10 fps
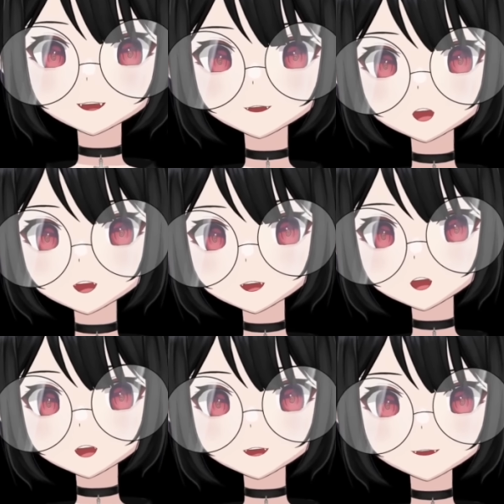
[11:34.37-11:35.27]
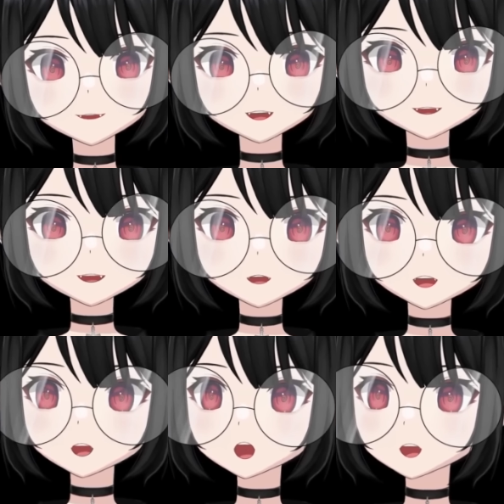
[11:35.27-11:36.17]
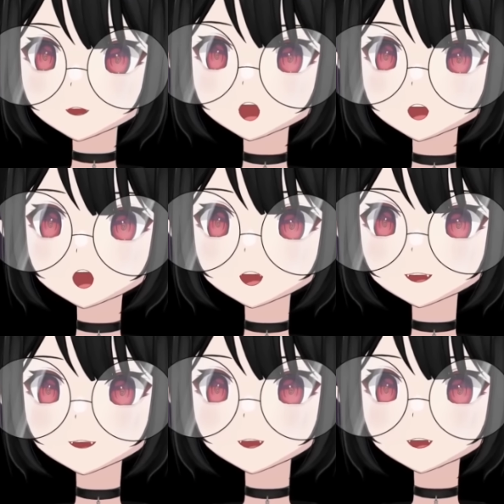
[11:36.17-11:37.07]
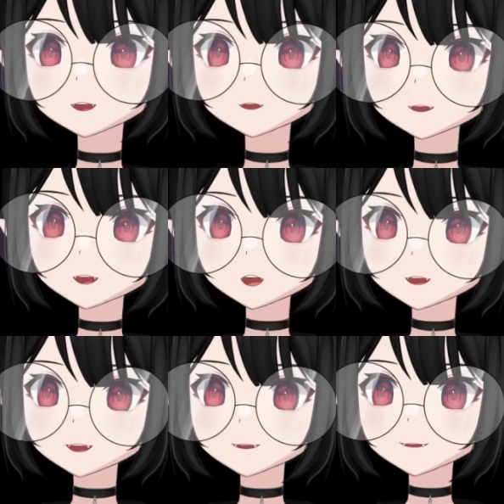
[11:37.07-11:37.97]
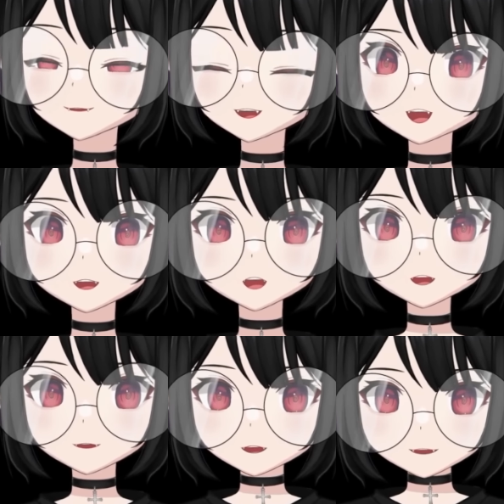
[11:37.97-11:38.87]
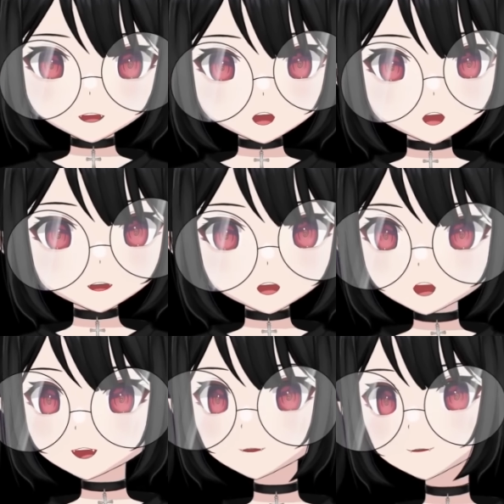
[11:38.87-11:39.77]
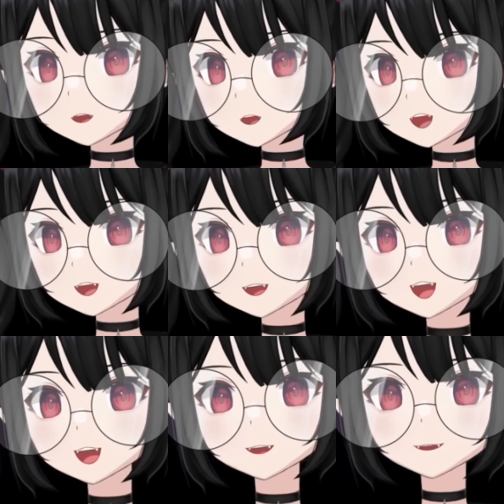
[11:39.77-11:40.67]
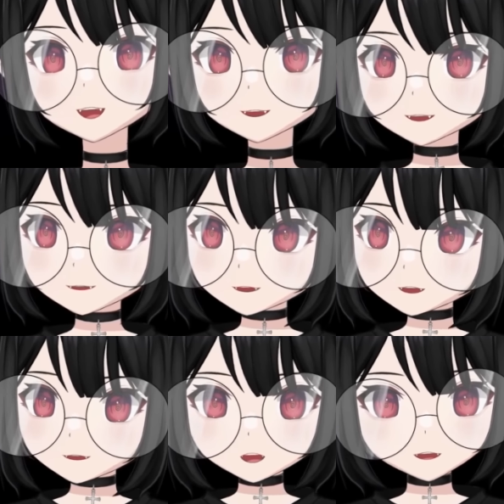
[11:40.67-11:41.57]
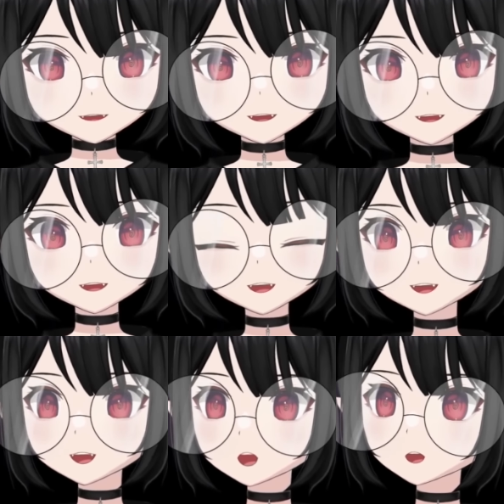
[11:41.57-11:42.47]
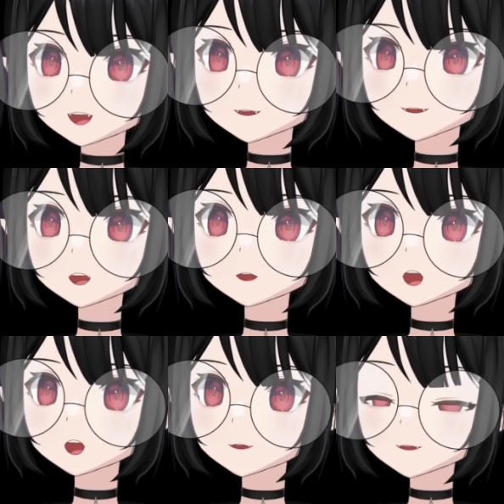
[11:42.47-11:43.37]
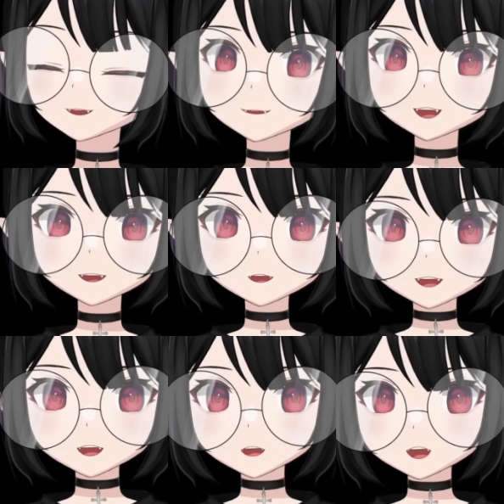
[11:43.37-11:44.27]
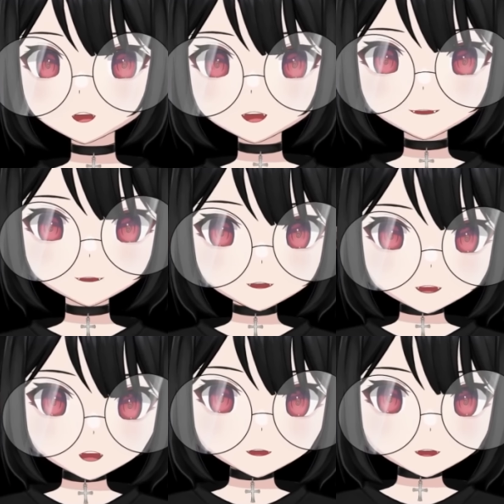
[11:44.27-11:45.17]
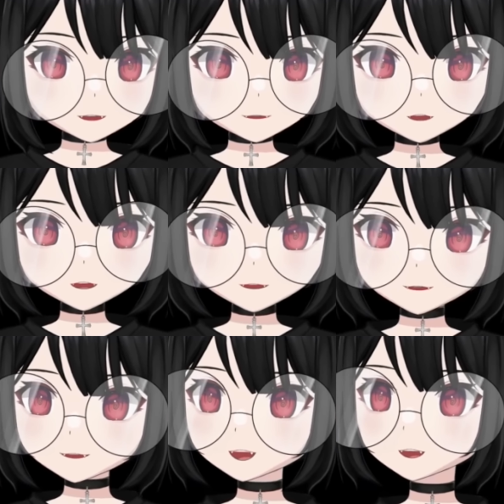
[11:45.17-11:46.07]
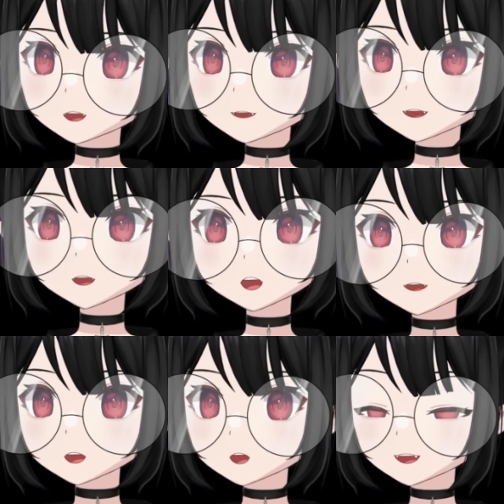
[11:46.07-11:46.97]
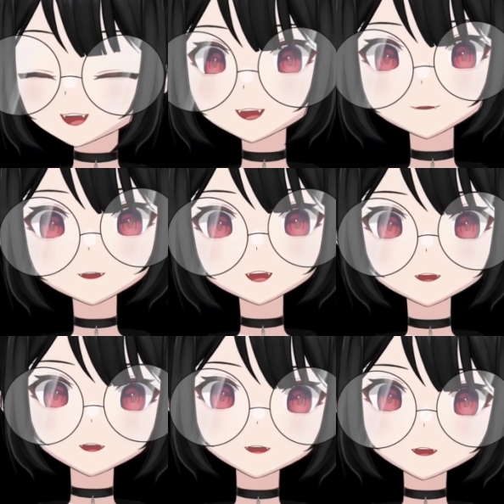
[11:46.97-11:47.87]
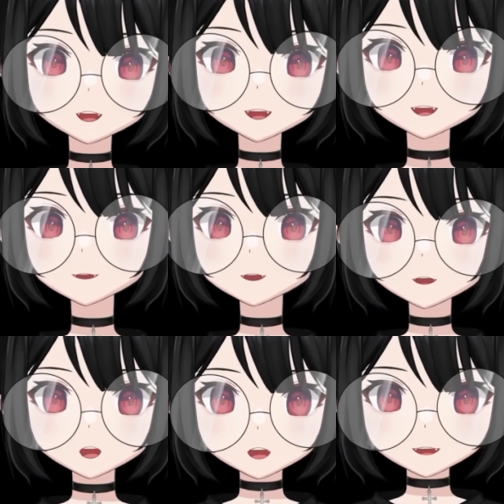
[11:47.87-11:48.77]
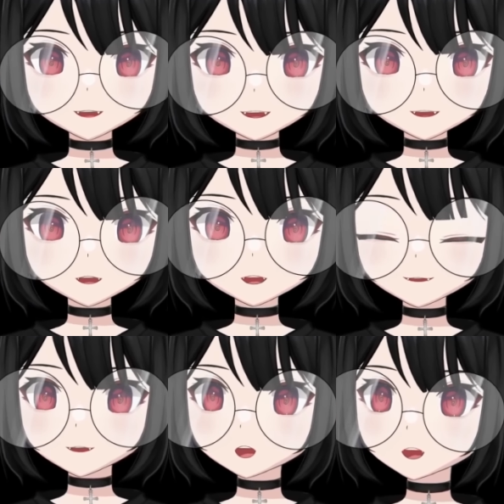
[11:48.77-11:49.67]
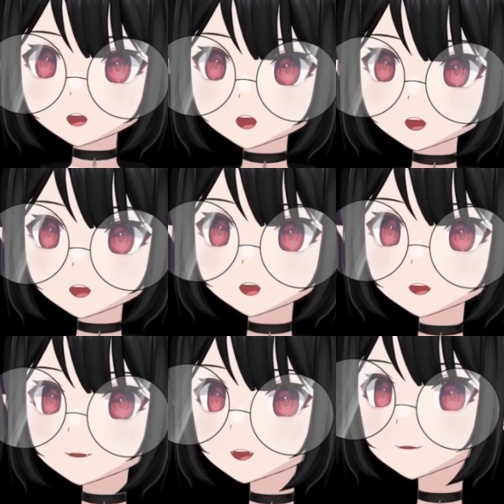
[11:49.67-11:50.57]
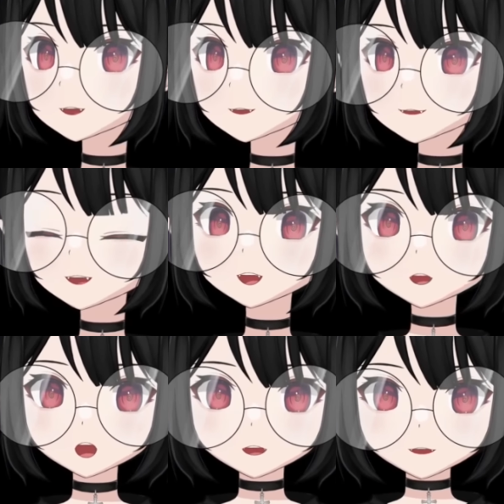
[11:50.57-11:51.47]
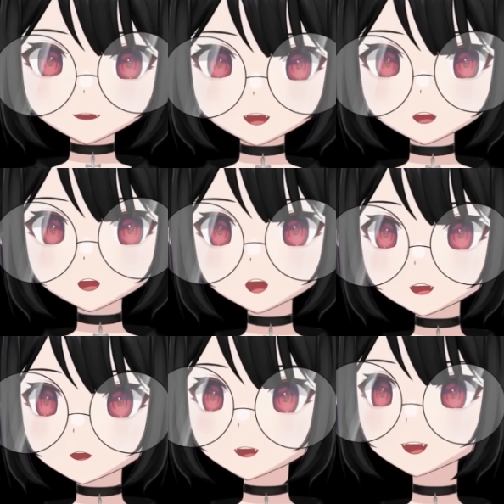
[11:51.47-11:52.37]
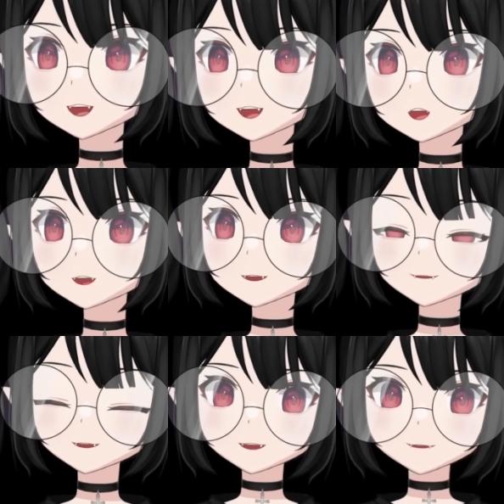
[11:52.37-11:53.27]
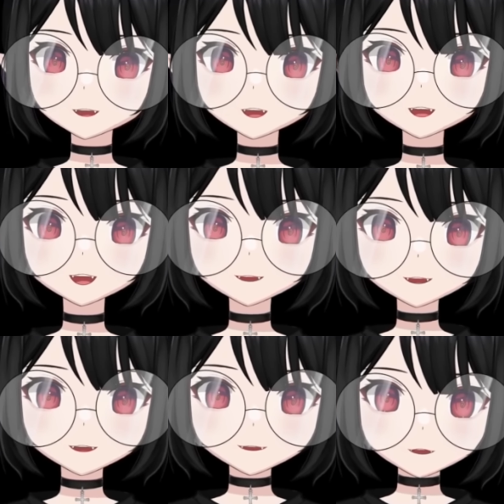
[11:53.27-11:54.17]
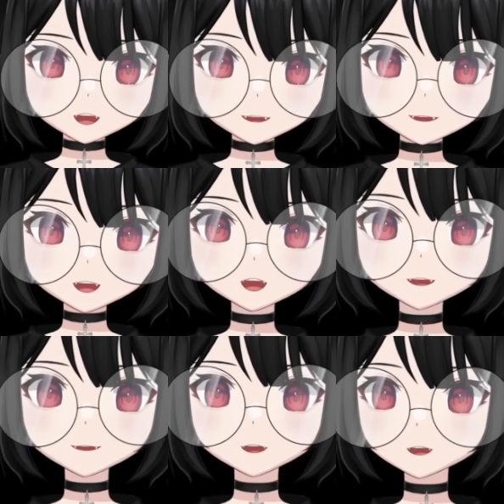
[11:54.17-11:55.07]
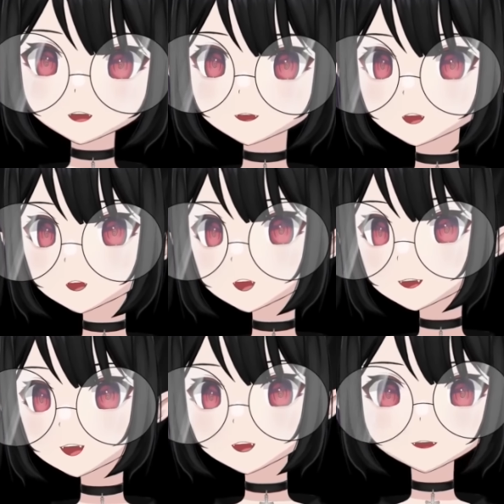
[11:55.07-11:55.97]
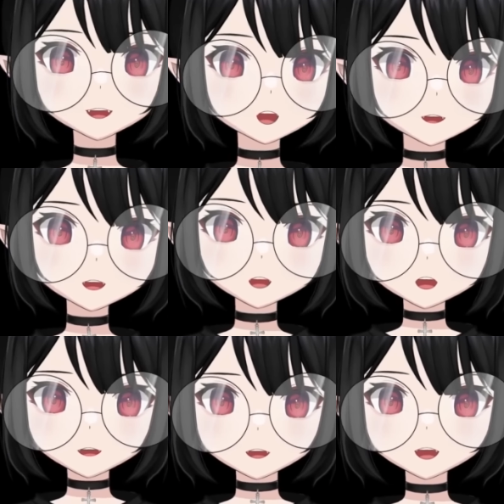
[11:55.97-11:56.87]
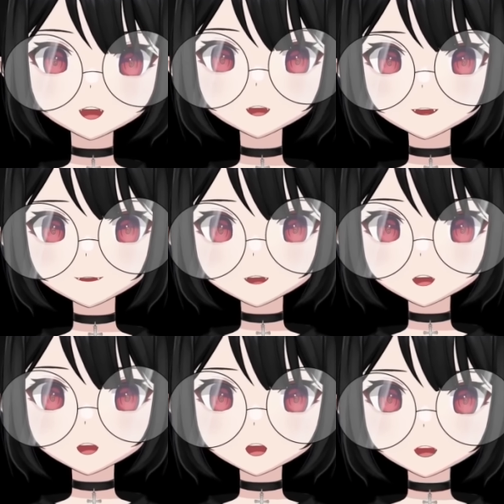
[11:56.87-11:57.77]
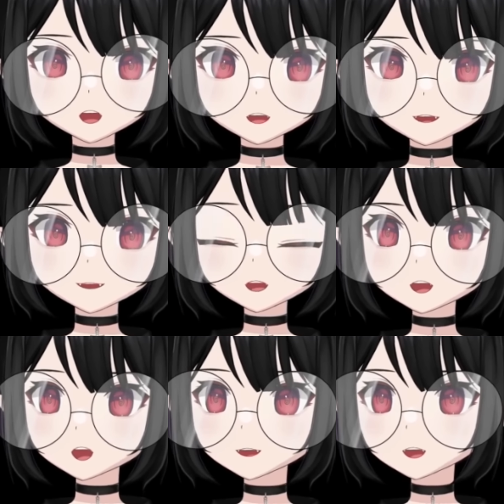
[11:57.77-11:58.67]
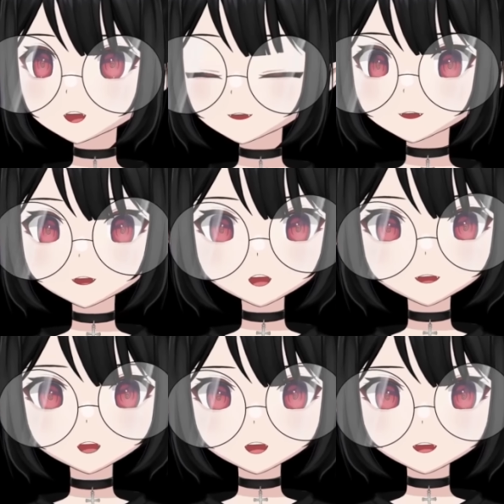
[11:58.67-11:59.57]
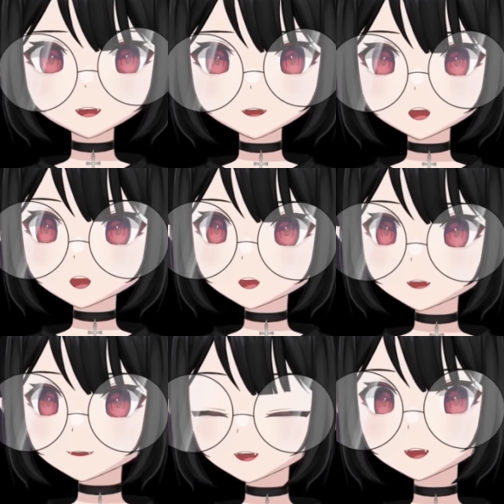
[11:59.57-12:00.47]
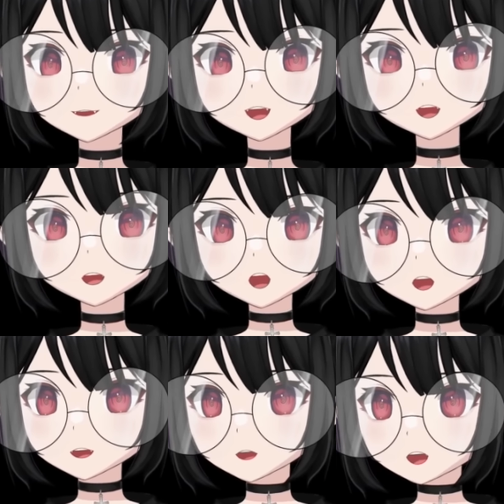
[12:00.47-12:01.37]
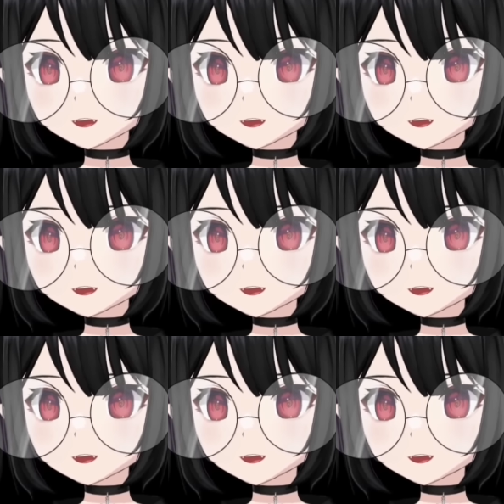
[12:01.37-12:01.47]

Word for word: week, we are extending it by one more week. You can get this signed poster with the old Rev John Hancock on there. And due to the immense support for this campaign. My wrists are going to be pretty sore from signing all these posters, but I invite you to join in on the list of people receiving these signed posters. I will put a link to this in the pinned comment, so make sure to check it out. And my other merch listed through Uwu Market as well. They are extremely well liked. Their merch is top quality, but